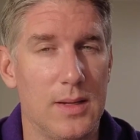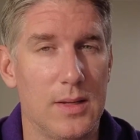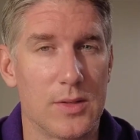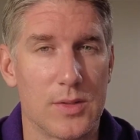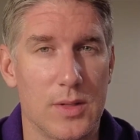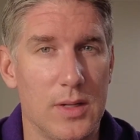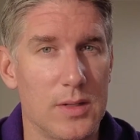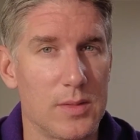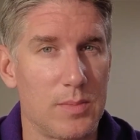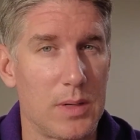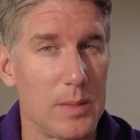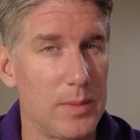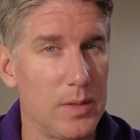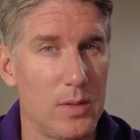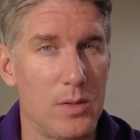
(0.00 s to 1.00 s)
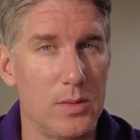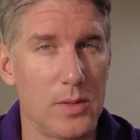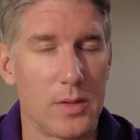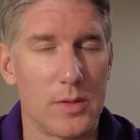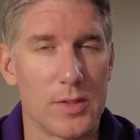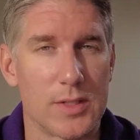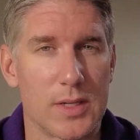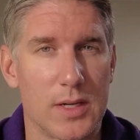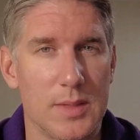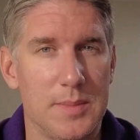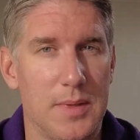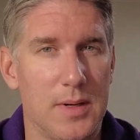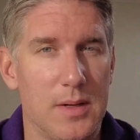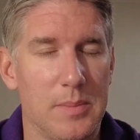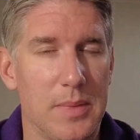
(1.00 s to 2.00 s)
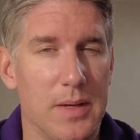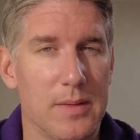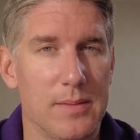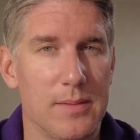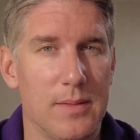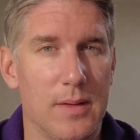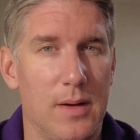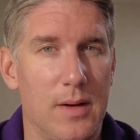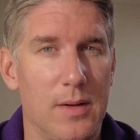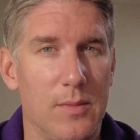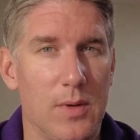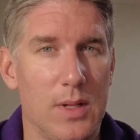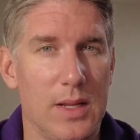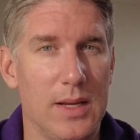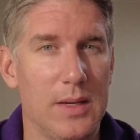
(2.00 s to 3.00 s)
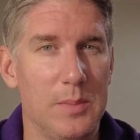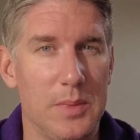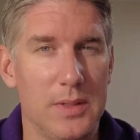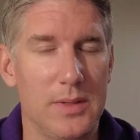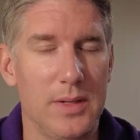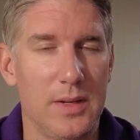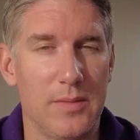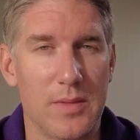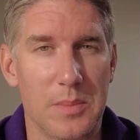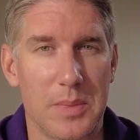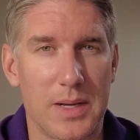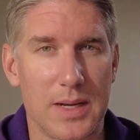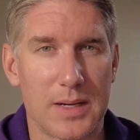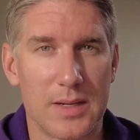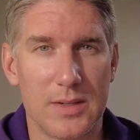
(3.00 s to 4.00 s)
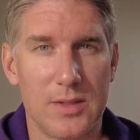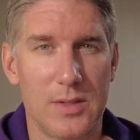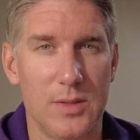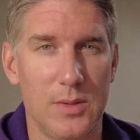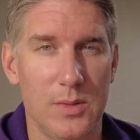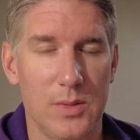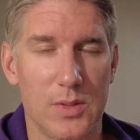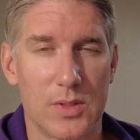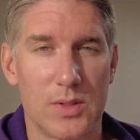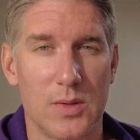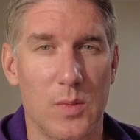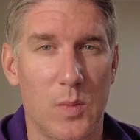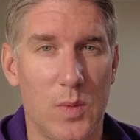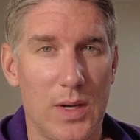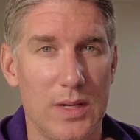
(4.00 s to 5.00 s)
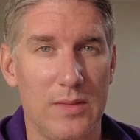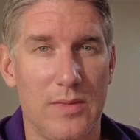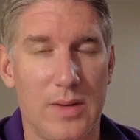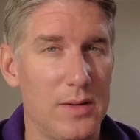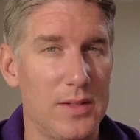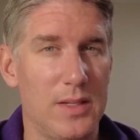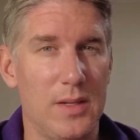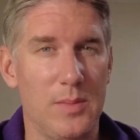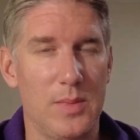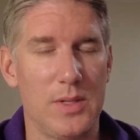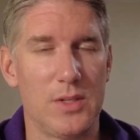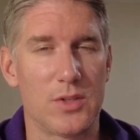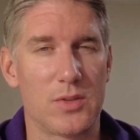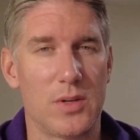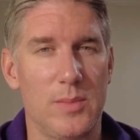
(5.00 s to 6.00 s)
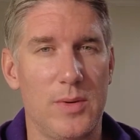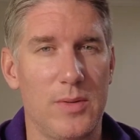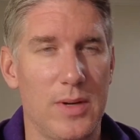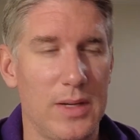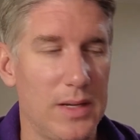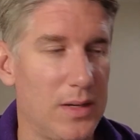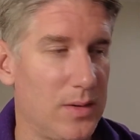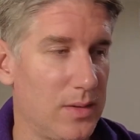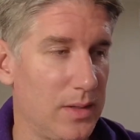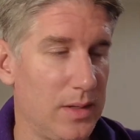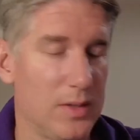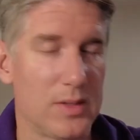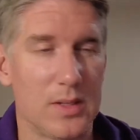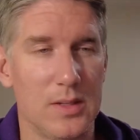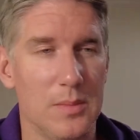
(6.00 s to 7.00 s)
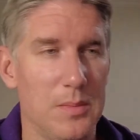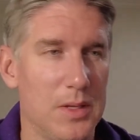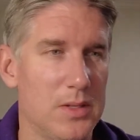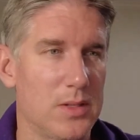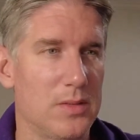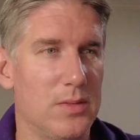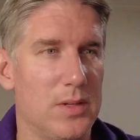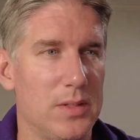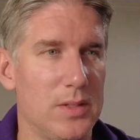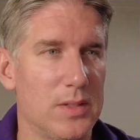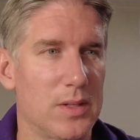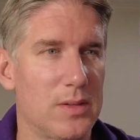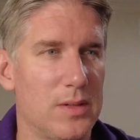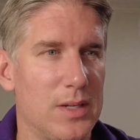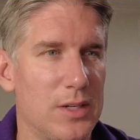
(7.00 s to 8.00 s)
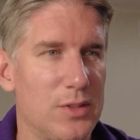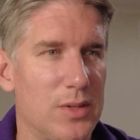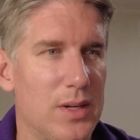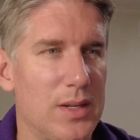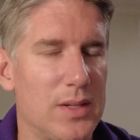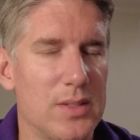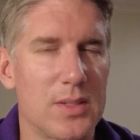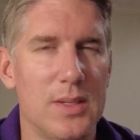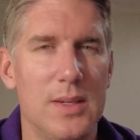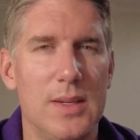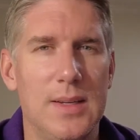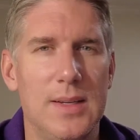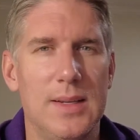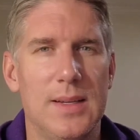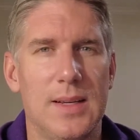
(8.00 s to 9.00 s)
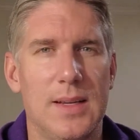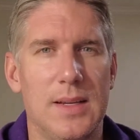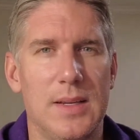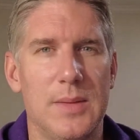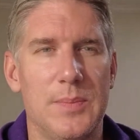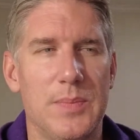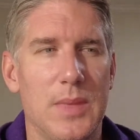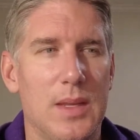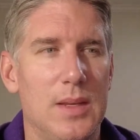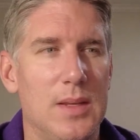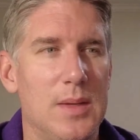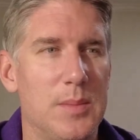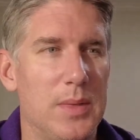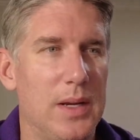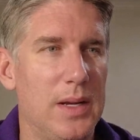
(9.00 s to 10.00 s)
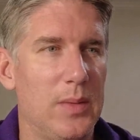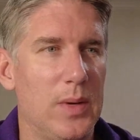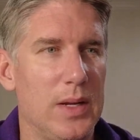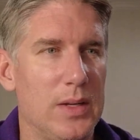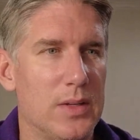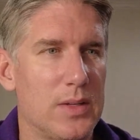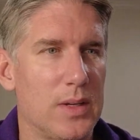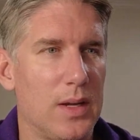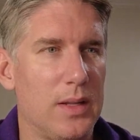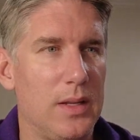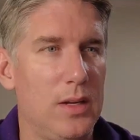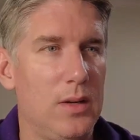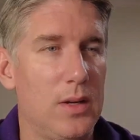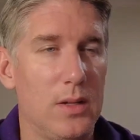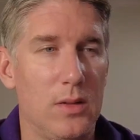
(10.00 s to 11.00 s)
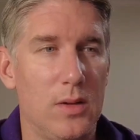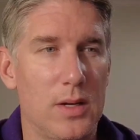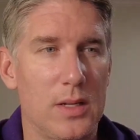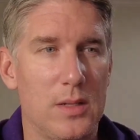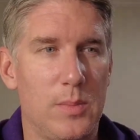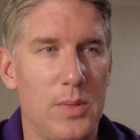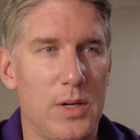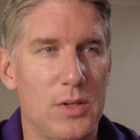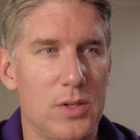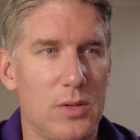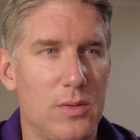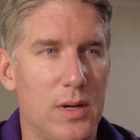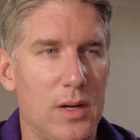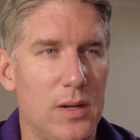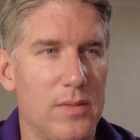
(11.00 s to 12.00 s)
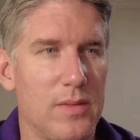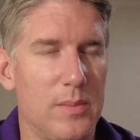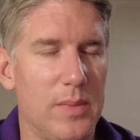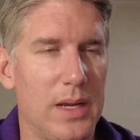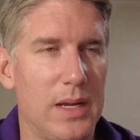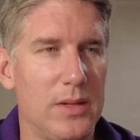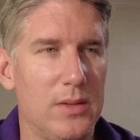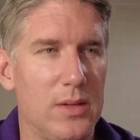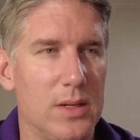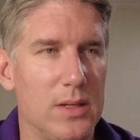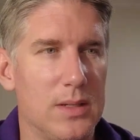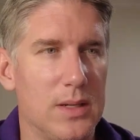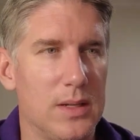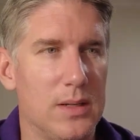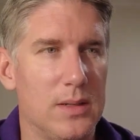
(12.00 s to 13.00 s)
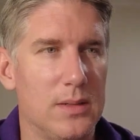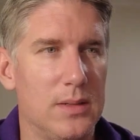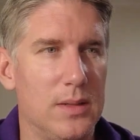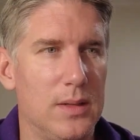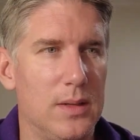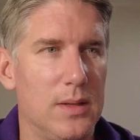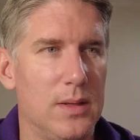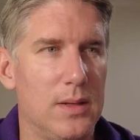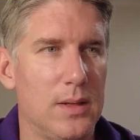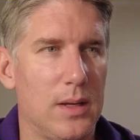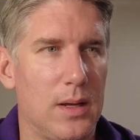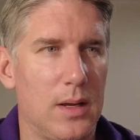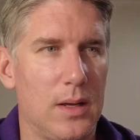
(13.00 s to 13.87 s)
So that's probably a whole nother sidebar about the unreliability of the Pocket 2's Wi-Fi Rtmp streaming right now, at least in the midst of all these other electronics. But anyways, I think you can look at the picture right off the bat and you can tell